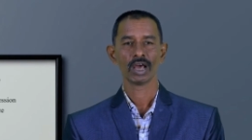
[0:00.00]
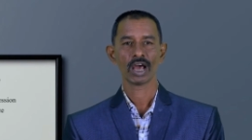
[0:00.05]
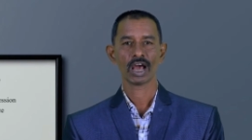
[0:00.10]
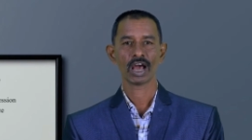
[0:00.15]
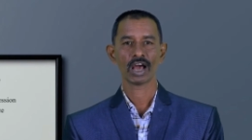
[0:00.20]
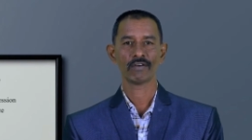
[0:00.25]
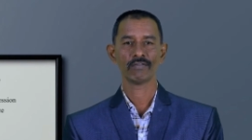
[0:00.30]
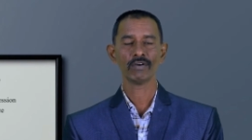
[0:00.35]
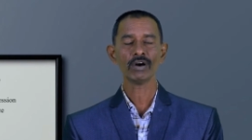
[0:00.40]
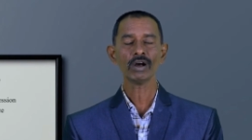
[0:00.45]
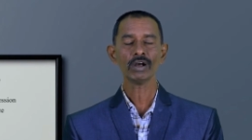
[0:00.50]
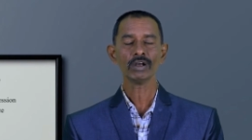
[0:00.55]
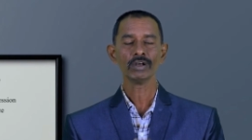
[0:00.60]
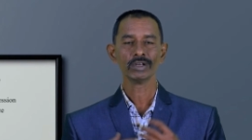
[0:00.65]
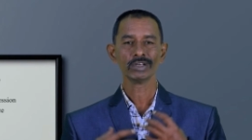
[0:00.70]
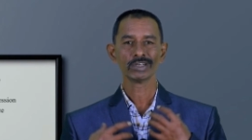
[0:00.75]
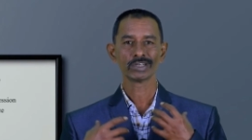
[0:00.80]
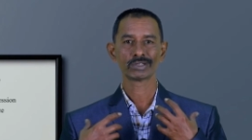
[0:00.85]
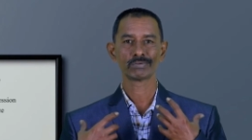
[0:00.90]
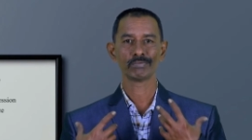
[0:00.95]
have a
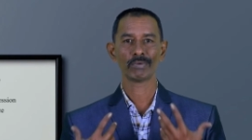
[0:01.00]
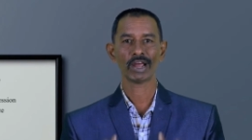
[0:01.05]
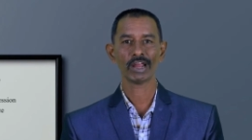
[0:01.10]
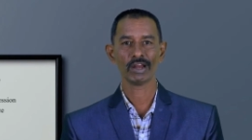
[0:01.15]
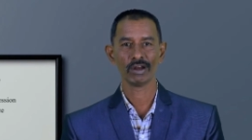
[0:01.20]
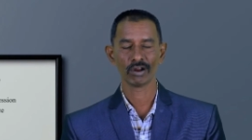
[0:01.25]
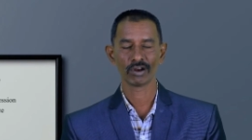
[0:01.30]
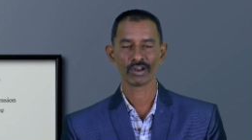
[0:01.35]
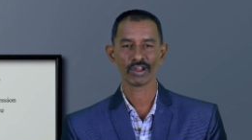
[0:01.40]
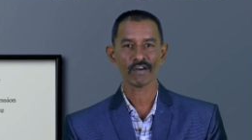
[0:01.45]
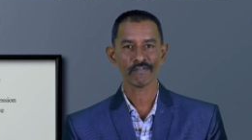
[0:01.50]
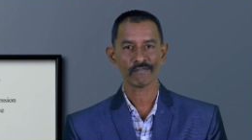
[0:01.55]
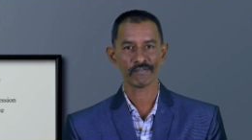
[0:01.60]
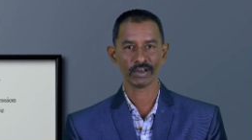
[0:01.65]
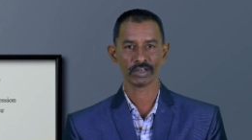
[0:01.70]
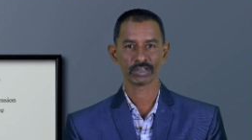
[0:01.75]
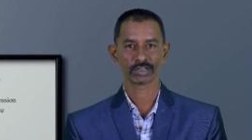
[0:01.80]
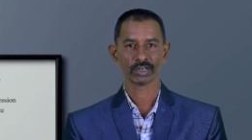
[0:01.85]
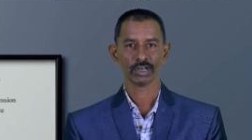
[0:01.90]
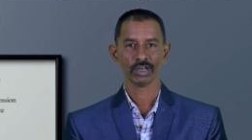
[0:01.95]
smile on your
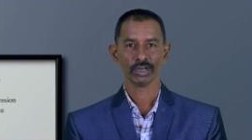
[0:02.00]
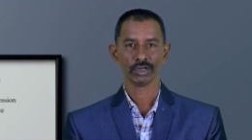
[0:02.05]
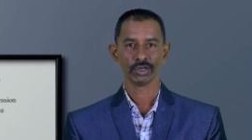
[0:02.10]
face.